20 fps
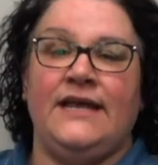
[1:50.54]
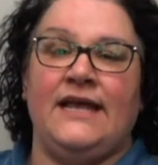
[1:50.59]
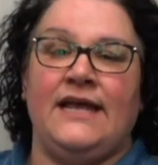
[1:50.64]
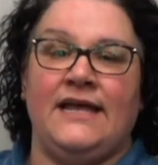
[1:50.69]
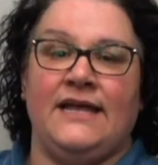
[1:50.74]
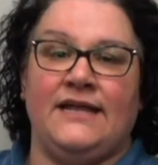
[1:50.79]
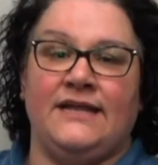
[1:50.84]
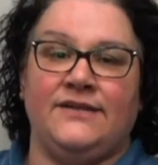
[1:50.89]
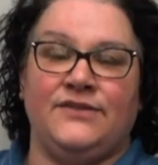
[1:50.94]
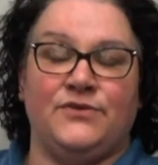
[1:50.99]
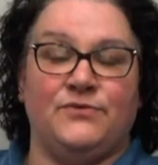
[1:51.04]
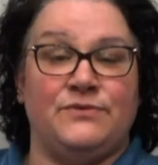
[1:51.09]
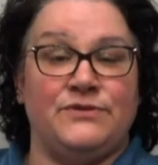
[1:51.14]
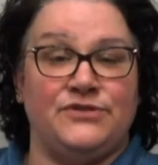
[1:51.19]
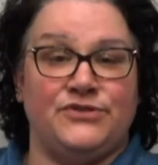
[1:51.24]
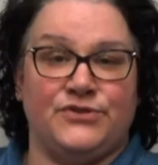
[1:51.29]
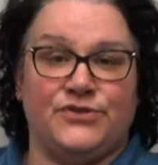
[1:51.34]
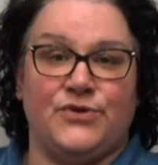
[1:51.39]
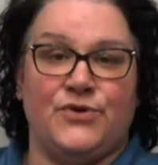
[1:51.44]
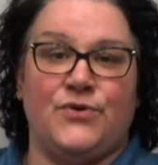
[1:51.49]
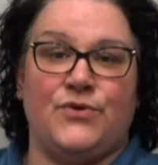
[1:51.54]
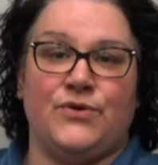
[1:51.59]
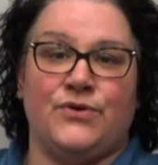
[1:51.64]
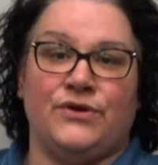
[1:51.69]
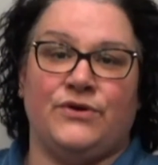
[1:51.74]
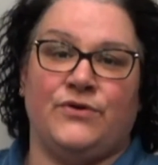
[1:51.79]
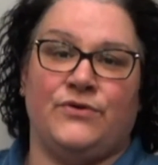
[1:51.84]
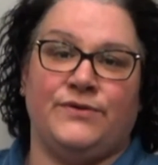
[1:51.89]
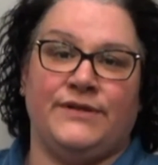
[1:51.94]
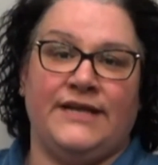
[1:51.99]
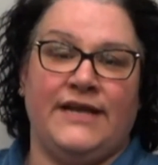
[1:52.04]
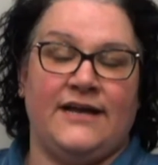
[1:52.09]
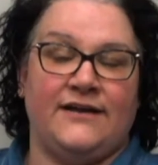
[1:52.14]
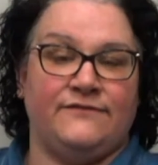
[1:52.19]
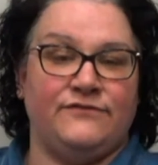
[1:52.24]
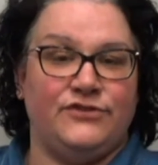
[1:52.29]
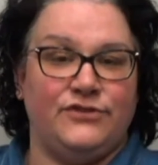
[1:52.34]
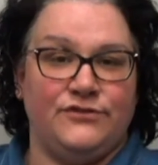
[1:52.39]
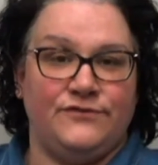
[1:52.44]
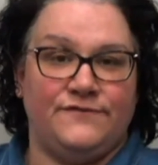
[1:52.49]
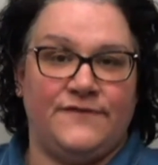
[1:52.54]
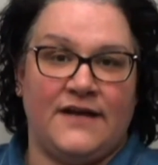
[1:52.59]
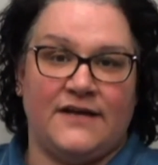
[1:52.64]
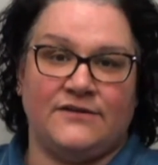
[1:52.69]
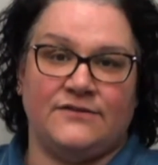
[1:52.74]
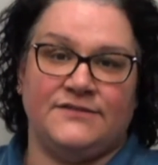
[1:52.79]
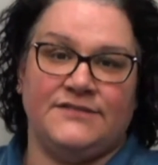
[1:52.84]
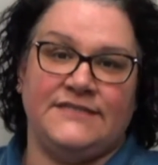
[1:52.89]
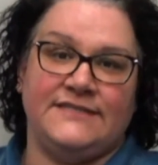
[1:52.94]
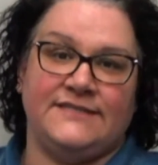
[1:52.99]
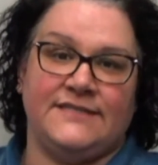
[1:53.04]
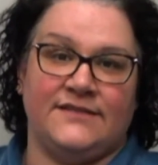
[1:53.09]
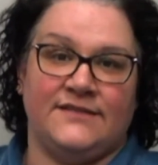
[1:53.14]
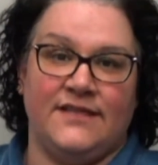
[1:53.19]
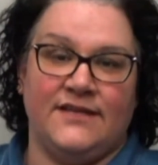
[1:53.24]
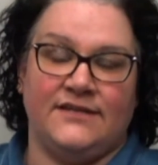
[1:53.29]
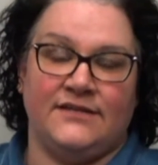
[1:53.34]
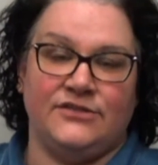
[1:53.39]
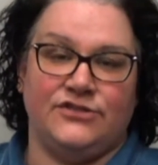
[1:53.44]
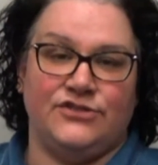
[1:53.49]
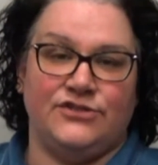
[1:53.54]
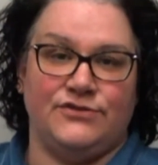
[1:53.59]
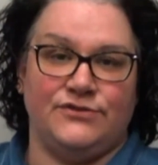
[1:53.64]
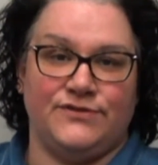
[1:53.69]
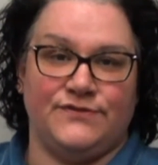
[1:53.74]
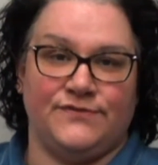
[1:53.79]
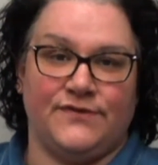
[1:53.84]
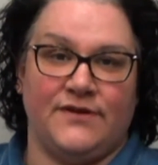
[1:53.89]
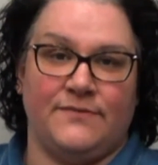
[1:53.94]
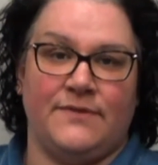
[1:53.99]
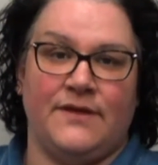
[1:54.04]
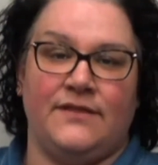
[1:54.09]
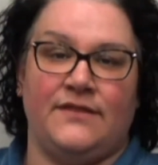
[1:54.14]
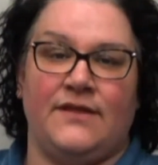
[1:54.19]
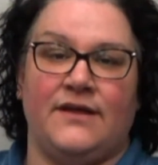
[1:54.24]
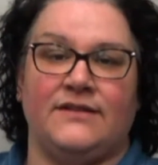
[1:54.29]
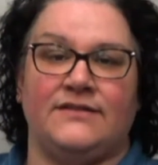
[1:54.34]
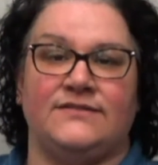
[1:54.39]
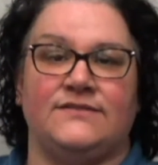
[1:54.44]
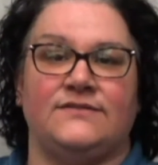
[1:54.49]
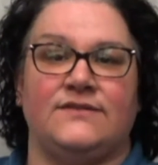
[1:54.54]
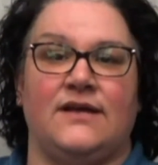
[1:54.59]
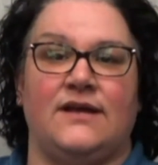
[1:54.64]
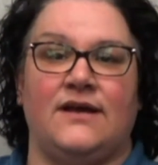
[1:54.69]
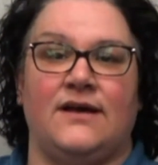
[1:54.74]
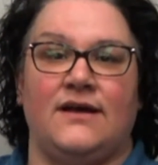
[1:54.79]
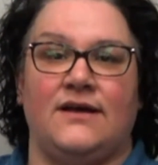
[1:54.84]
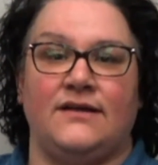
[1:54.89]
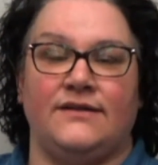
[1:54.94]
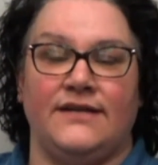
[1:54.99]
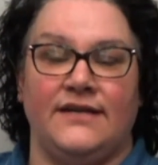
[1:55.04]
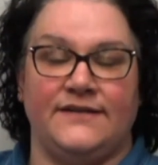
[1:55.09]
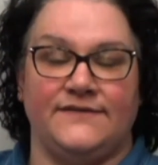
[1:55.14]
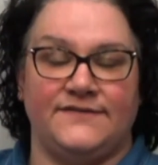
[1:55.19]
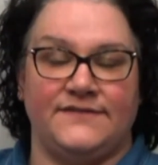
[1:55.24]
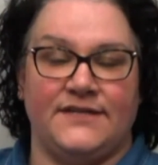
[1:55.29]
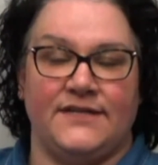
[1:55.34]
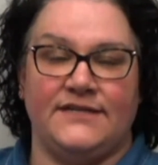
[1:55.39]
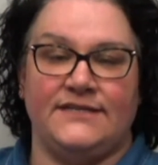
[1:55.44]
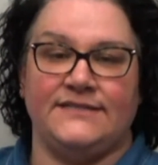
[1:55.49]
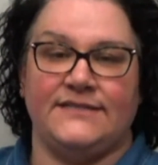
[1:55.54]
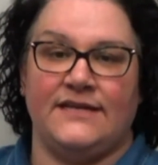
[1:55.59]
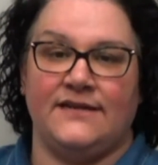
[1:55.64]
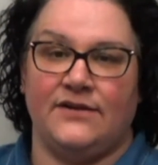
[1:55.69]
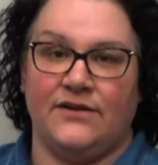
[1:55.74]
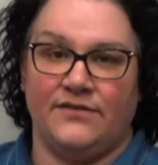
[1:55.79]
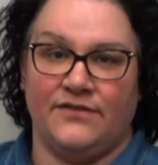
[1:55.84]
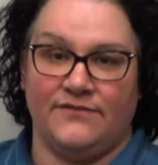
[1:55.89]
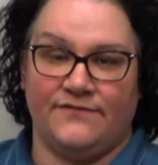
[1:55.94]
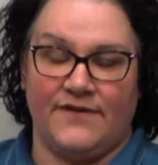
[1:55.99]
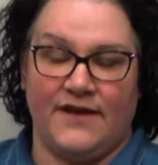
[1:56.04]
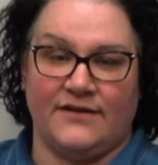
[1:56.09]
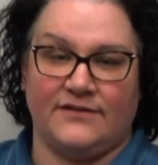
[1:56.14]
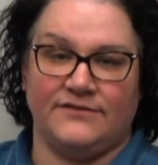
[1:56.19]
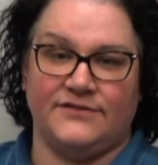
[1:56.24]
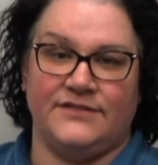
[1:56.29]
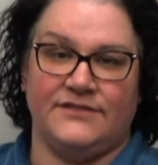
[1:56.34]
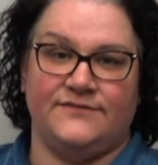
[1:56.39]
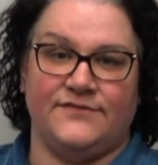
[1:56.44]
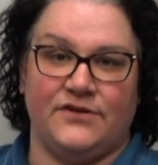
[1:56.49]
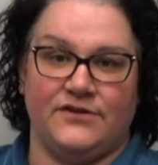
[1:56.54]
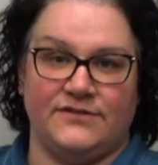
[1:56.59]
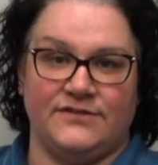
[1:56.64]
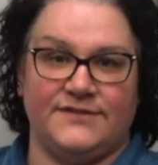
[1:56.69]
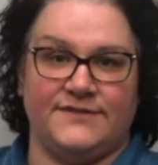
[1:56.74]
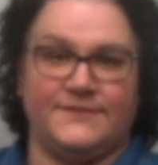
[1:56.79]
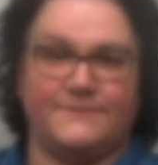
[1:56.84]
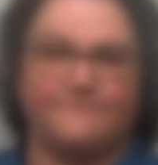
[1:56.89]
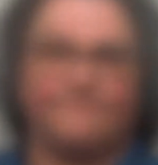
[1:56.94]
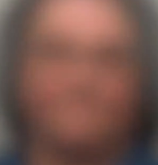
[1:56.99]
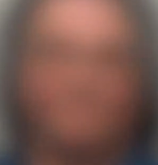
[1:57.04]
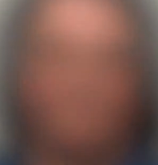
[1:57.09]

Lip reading: And the winter cohort only have 2 faculties that they can choose from, and that's Native Studies and the Faculty of Arts.